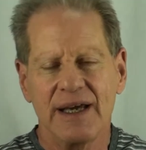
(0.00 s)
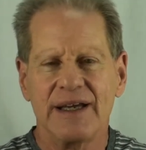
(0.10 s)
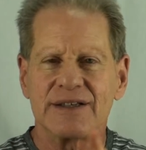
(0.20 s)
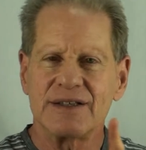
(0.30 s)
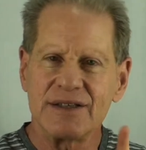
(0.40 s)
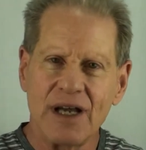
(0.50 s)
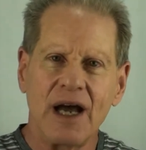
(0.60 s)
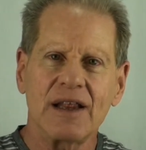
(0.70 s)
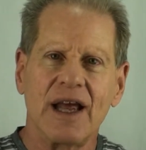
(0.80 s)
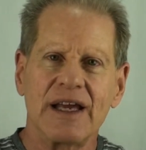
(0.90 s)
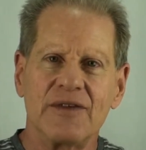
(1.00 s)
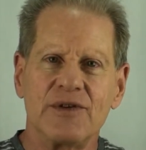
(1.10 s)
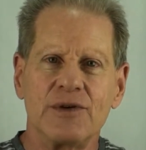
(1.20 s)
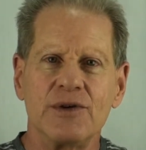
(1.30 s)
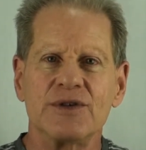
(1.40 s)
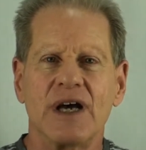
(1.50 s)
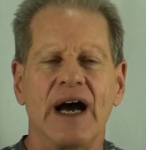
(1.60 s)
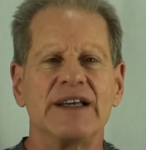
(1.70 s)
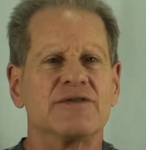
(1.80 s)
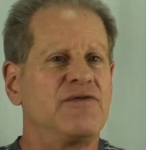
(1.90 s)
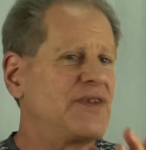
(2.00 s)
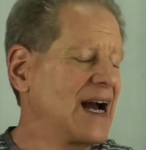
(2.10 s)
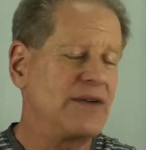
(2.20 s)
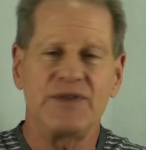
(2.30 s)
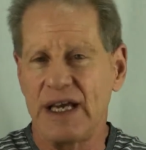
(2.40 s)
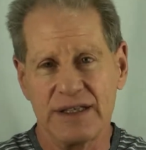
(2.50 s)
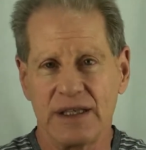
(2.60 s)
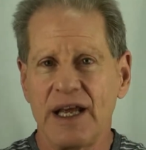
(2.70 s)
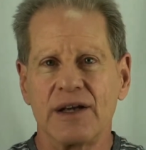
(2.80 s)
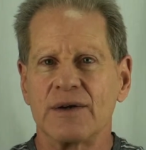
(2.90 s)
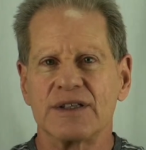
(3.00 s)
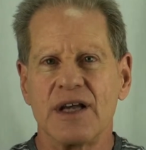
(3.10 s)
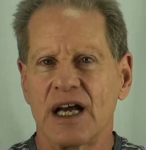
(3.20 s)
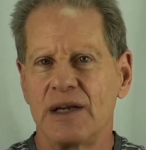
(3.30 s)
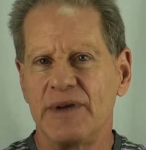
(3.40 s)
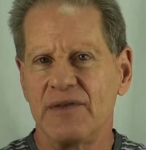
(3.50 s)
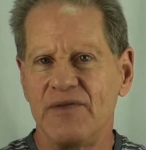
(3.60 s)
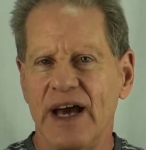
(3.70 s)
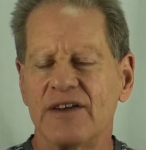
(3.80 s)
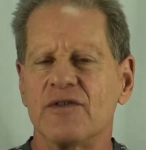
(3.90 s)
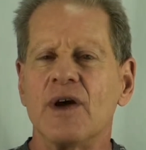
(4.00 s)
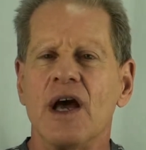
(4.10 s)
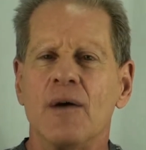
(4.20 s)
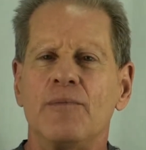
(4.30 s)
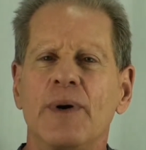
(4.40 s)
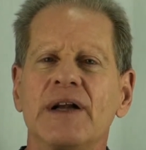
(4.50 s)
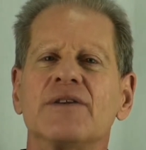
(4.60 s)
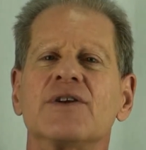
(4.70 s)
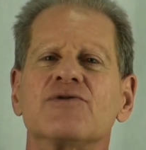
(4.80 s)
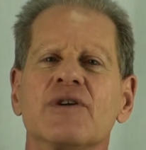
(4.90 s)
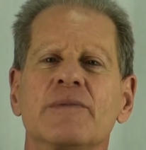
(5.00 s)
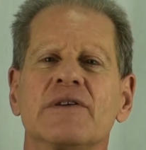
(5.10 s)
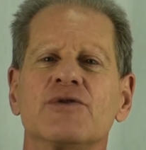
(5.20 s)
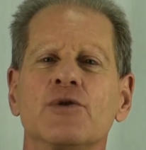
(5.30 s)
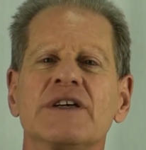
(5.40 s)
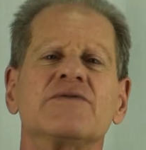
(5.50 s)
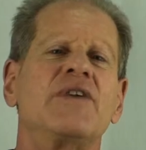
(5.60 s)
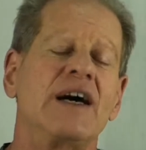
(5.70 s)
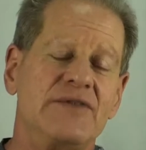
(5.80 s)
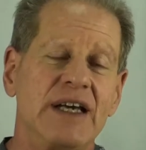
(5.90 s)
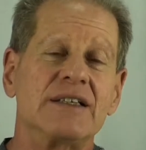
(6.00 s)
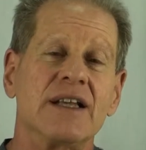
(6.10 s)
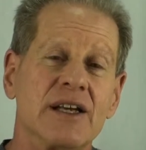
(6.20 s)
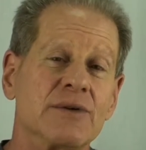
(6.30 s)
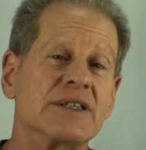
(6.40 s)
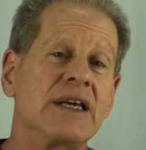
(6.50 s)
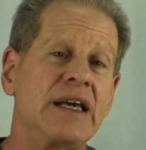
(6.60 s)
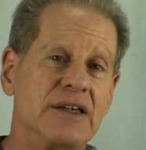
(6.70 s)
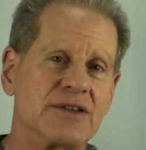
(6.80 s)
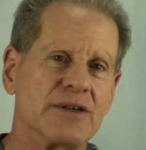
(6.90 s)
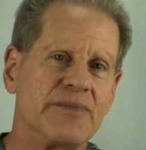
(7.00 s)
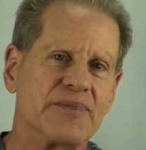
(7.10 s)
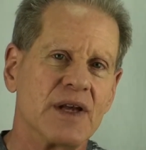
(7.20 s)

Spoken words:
It's not like if you use ice 5 days later, it's not going to be effective. But the treatment of choice 5 days later is heat.